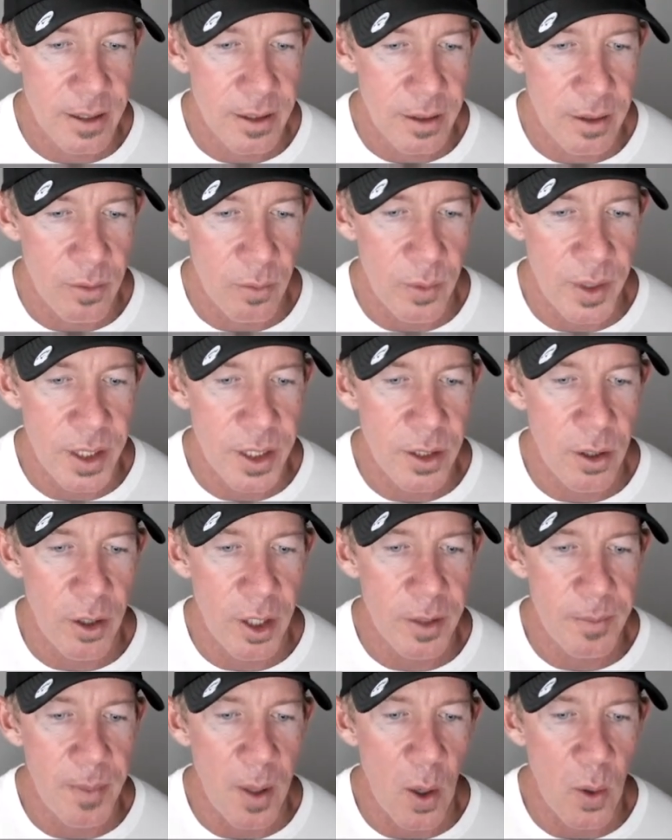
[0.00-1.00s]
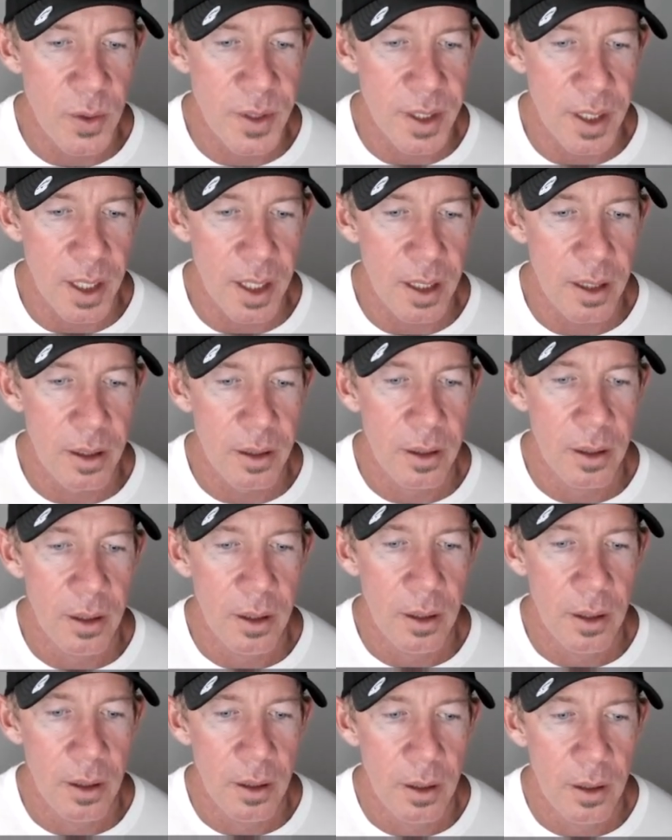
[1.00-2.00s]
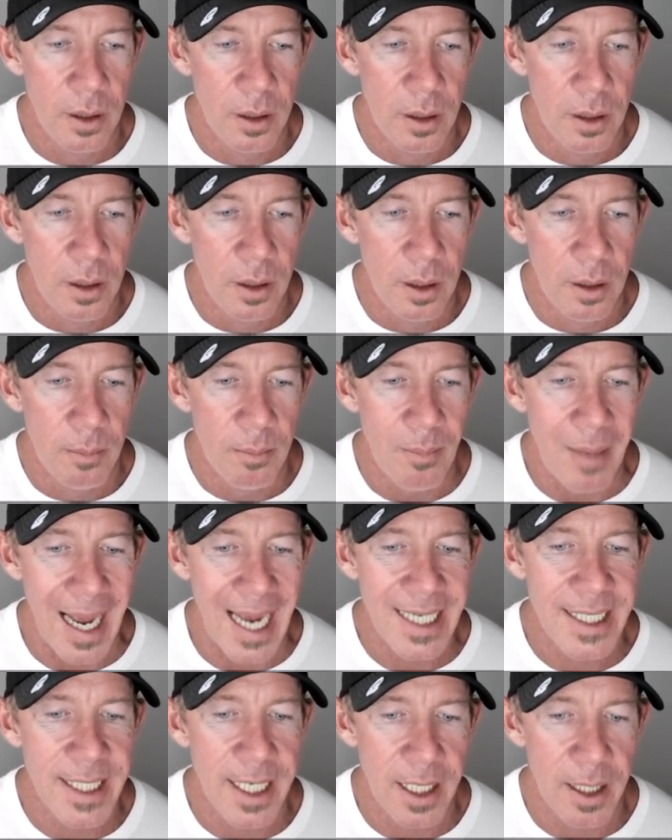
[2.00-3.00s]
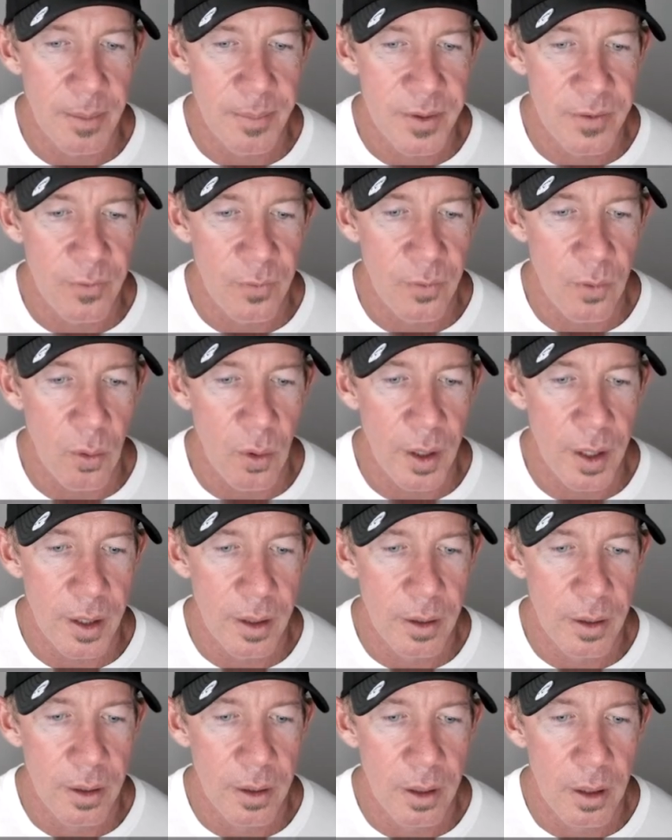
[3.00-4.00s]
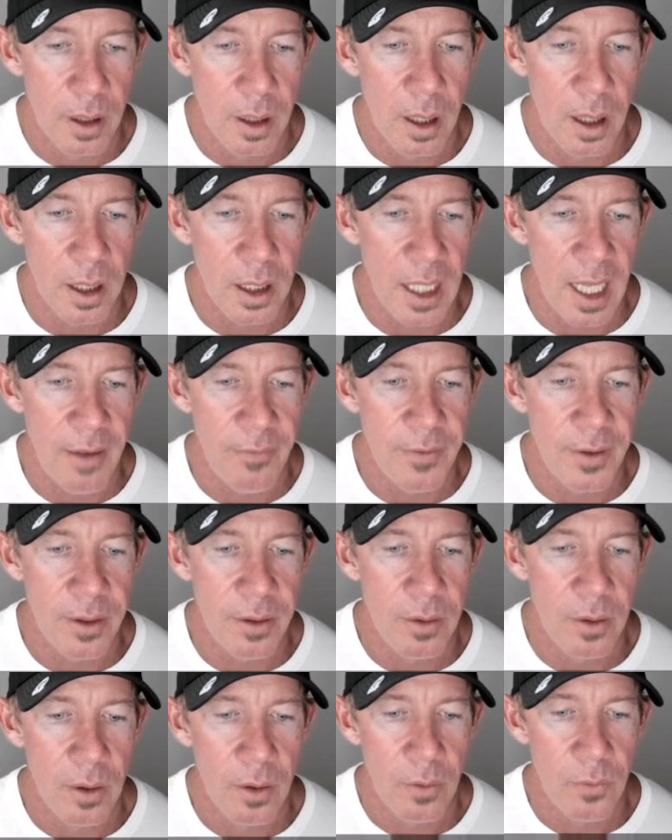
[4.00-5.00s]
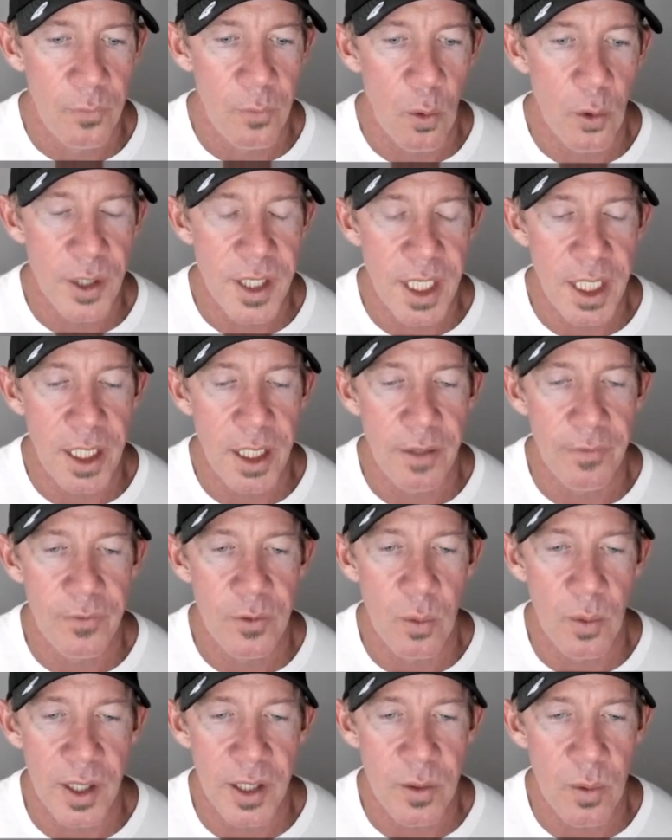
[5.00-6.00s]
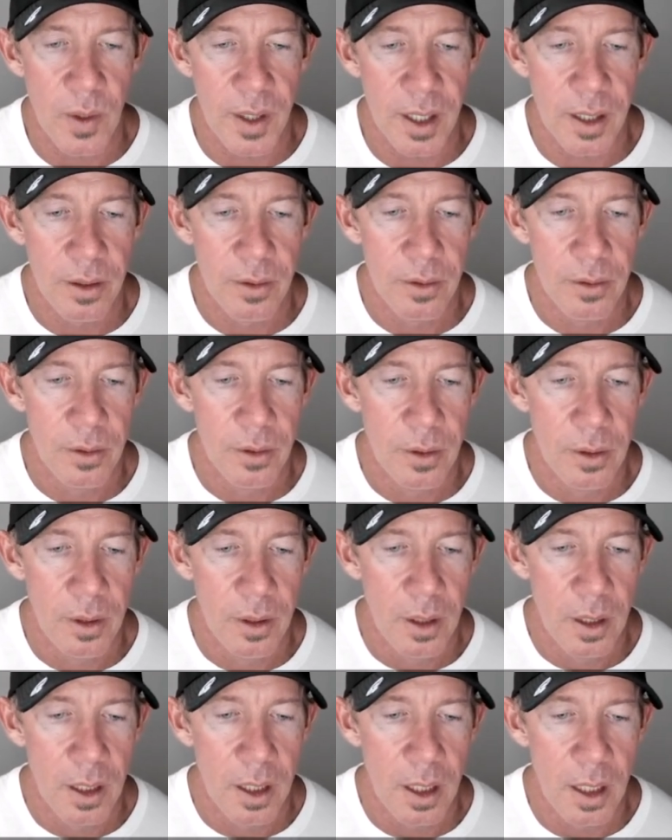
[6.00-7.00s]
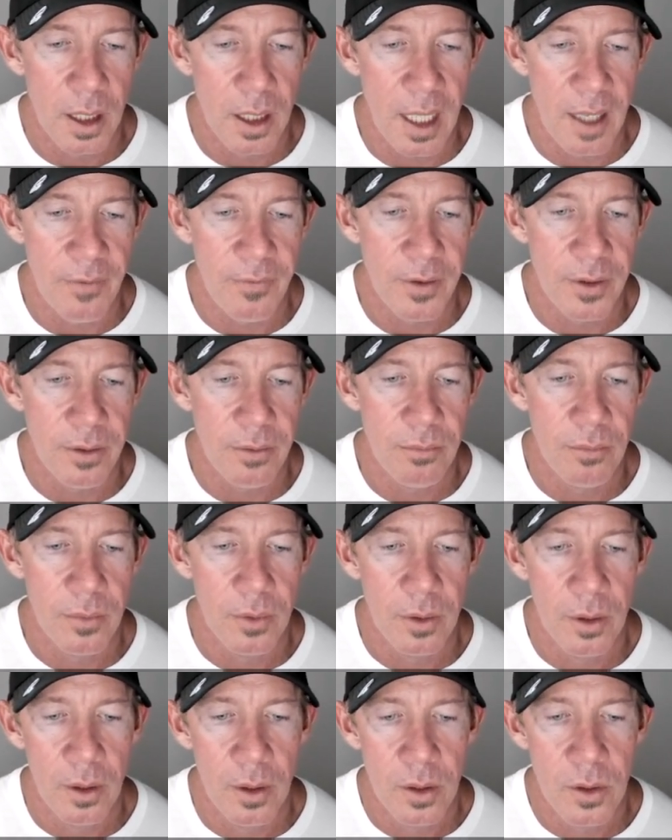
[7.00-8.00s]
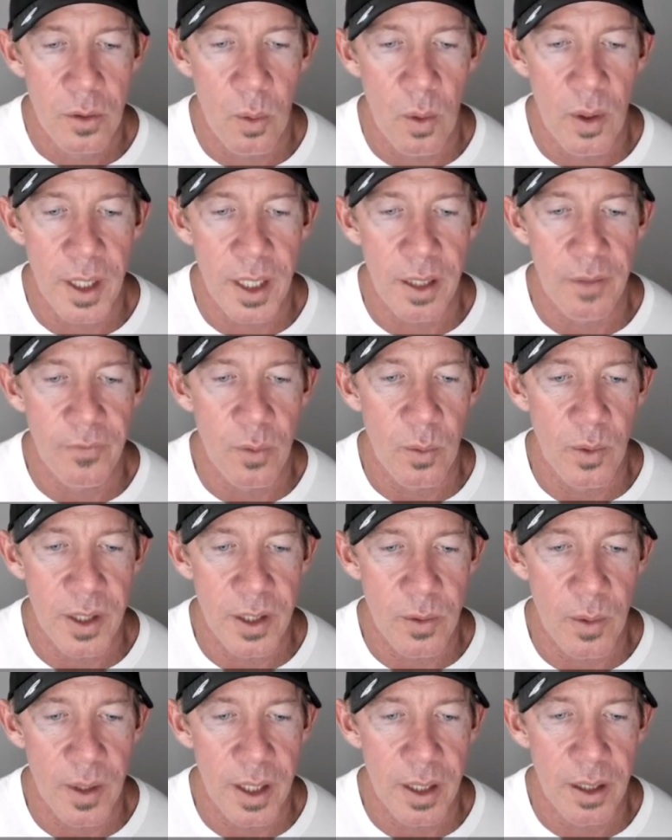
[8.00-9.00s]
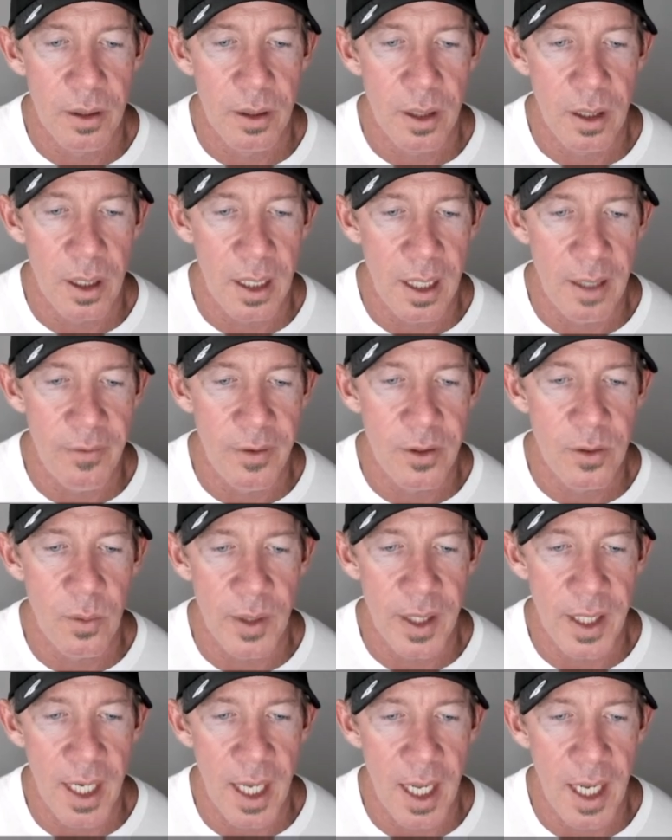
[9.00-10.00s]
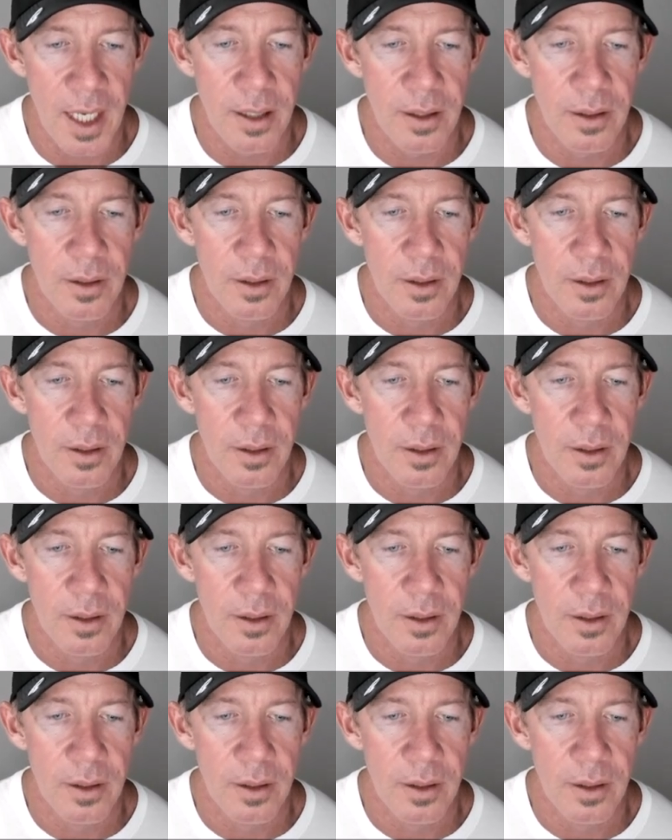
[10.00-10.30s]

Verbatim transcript: And we started posting it, buy setups for it, 11, 14 of 2020, 11, 20 of 2020, 11, 29,